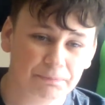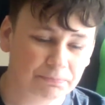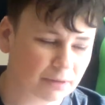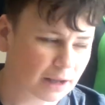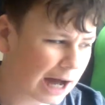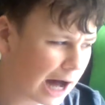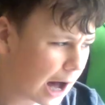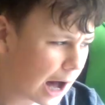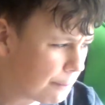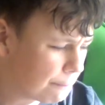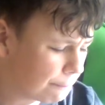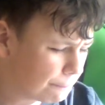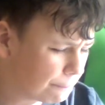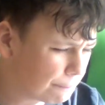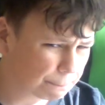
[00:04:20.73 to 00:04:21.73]
All
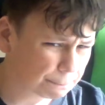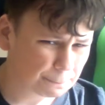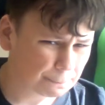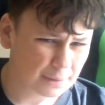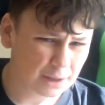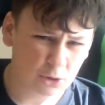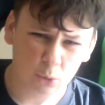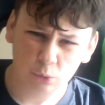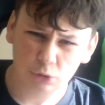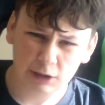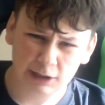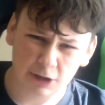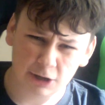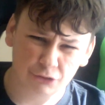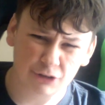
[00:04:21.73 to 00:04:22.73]
the
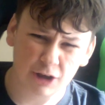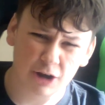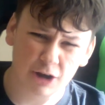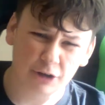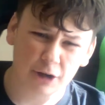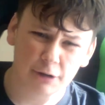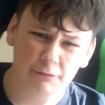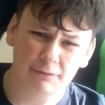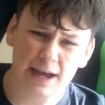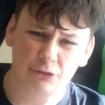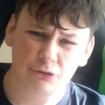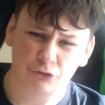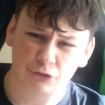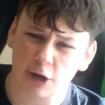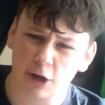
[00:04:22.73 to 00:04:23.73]
lights start going red.
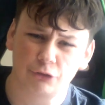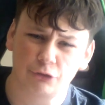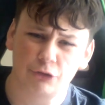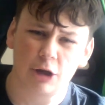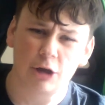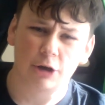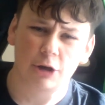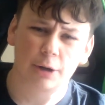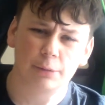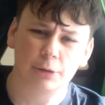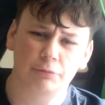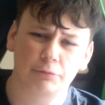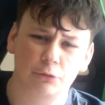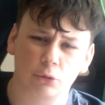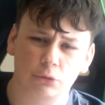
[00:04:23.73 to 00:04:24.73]
Sirens start going off.
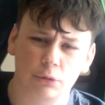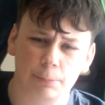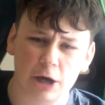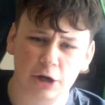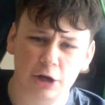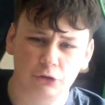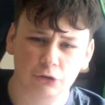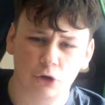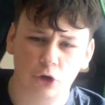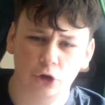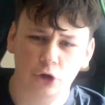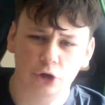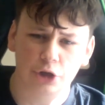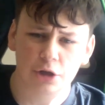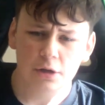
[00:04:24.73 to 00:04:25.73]
Dr. Burke is on
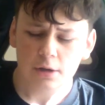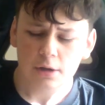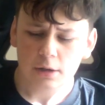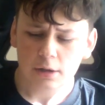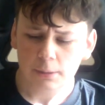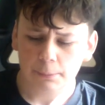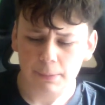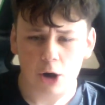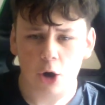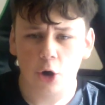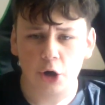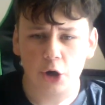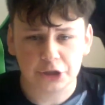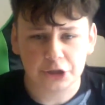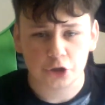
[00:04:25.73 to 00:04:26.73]

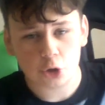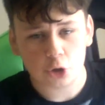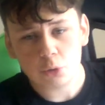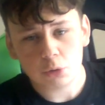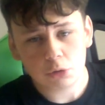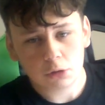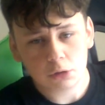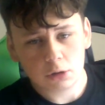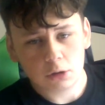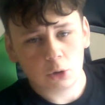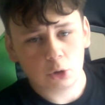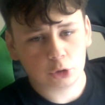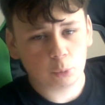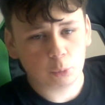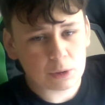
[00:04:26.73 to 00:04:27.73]
behind you on a
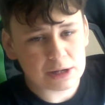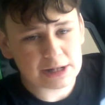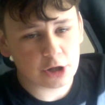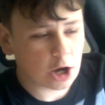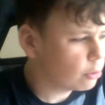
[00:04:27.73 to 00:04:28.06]
window.